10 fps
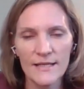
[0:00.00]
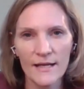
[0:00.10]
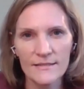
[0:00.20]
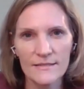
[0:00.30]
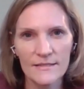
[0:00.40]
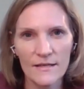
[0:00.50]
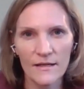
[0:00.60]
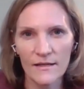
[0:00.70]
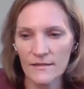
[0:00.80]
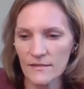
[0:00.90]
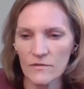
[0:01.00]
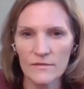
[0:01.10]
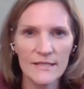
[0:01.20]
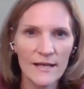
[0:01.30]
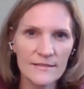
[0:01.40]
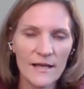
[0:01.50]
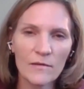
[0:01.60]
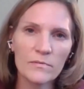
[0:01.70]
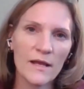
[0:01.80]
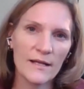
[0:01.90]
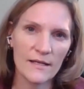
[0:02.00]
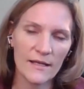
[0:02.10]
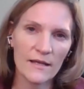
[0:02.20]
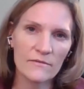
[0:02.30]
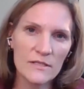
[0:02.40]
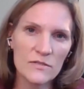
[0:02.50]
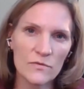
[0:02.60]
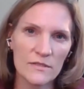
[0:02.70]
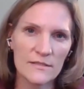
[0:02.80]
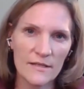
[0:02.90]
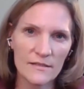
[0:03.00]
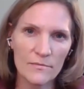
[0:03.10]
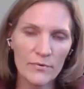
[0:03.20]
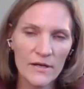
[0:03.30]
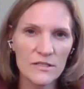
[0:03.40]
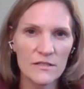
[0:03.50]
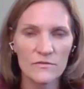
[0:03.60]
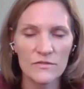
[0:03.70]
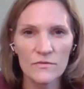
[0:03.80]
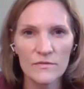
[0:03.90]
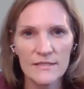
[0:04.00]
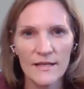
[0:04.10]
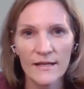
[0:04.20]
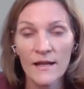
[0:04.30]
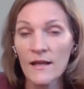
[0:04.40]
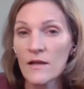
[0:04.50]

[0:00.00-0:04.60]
text, you know, a text helpline and get resources on depression or suicide.